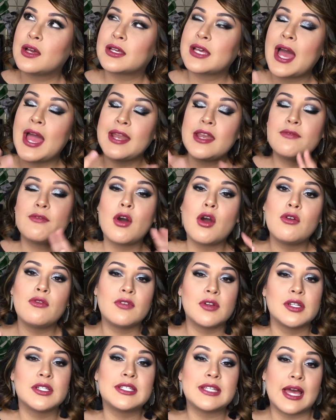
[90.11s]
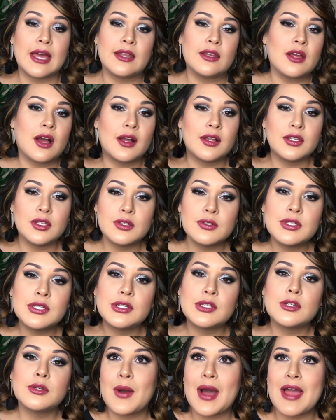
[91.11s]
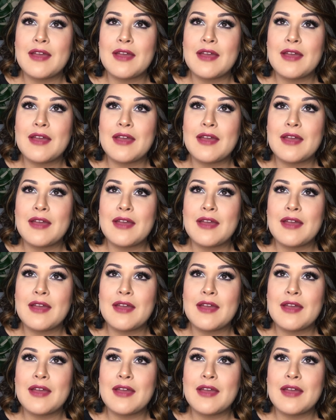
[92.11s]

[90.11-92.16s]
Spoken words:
kind of overdone on YouTube,